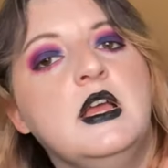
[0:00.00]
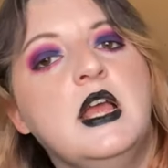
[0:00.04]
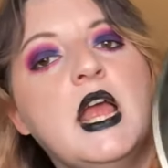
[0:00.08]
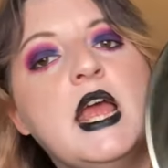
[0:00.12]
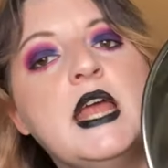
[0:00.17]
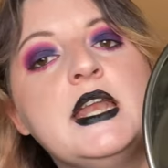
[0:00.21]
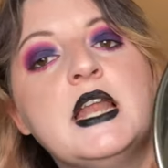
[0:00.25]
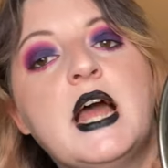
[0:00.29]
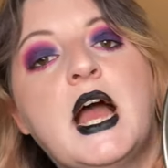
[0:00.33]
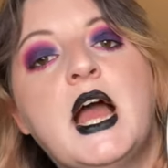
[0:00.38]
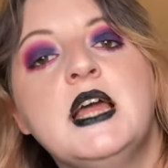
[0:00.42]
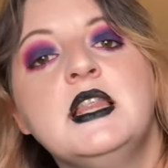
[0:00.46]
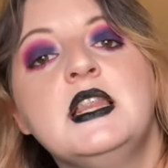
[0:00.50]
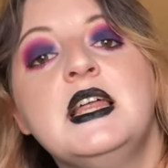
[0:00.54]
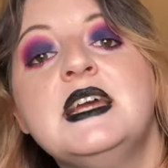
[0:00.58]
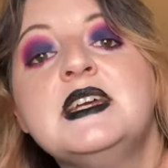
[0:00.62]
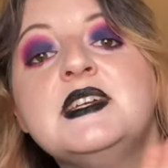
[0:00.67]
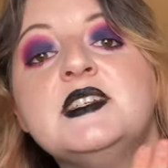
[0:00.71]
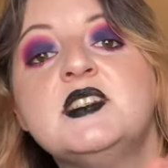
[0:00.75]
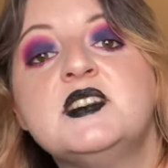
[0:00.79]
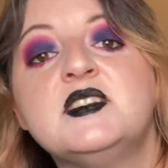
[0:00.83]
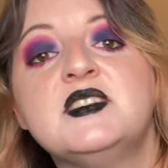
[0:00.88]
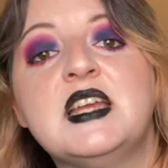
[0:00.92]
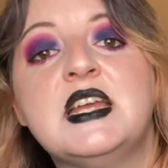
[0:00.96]
And I like
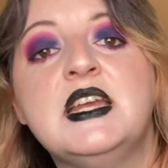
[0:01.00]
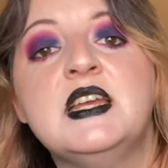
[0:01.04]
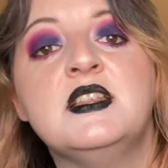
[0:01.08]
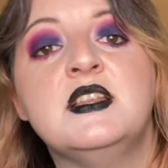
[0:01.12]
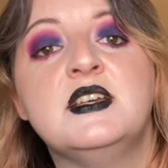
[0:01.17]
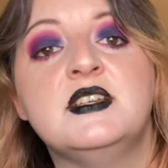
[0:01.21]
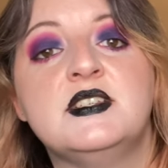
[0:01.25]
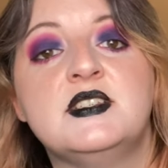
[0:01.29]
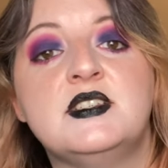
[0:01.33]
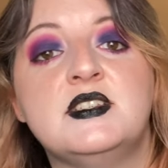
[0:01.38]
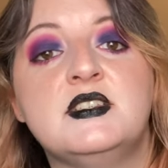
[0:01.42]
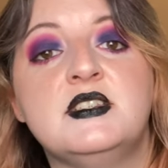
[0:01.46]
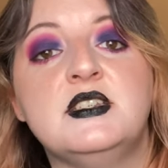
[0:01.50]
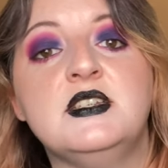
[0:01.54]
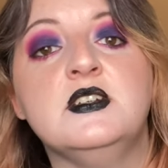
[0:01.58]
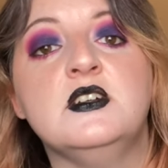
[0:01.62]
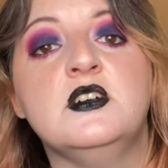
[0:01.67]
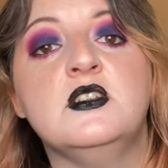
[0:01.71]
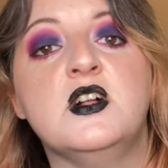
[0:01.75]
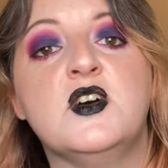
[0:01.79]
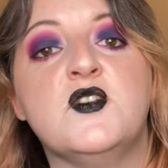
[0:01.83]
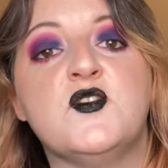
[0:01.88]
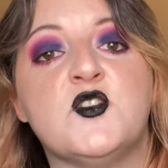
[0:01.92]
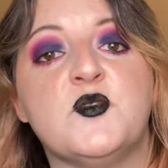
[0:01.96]
stainless
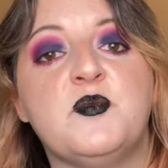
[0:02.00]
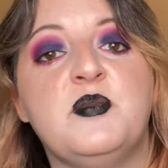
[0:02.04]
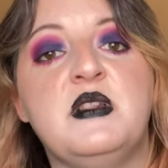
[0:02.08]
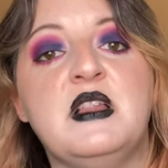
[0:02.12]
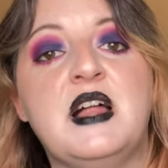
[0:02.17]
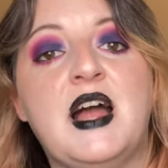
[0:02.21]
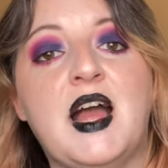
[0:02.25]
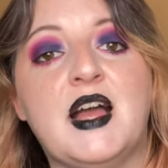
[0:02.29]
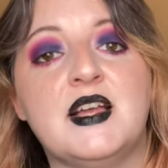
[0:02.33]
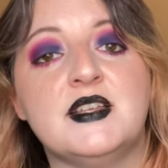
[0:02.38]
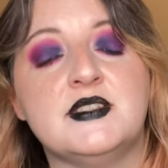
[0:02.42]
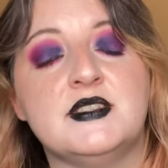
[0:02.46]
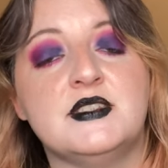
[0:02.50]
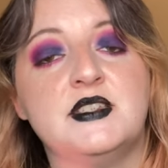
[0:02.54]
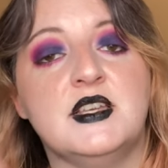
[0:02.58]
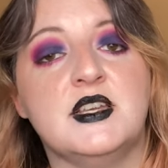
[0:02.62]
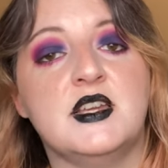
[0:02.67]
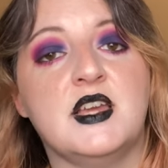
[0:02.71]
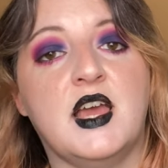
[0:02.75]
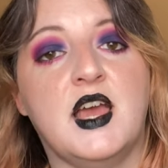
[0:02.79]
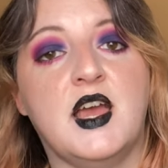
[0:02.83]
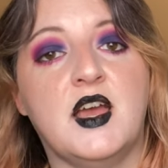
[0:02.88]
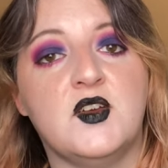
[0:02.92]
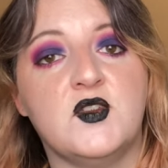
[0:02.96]
steel over
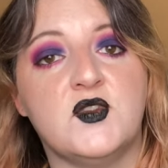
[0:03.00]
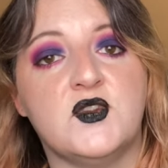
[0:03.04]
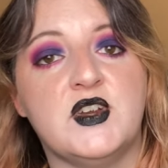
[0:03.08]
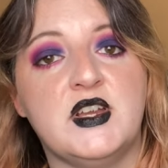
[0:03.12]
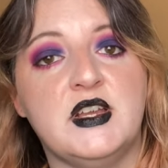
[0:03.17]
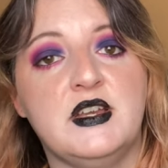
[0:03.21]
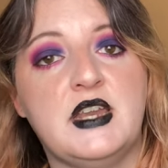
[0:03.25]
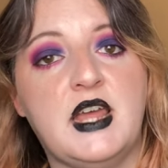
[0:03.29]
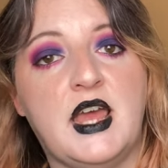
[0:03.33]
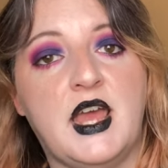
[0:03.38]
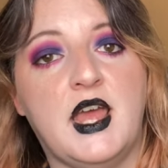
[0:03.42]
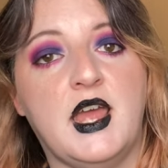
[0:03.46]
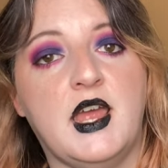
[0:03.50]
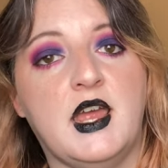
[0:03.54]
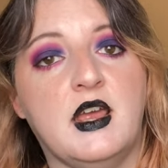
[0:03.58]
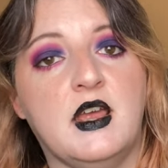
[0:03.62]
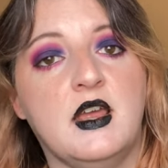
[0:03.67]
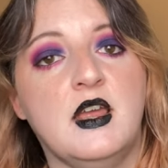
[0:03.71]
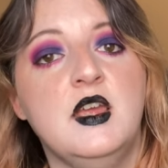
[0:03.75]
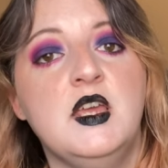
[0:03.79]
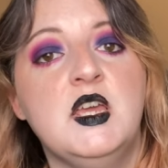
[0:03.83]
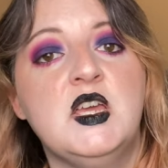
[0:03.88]
plastic every day.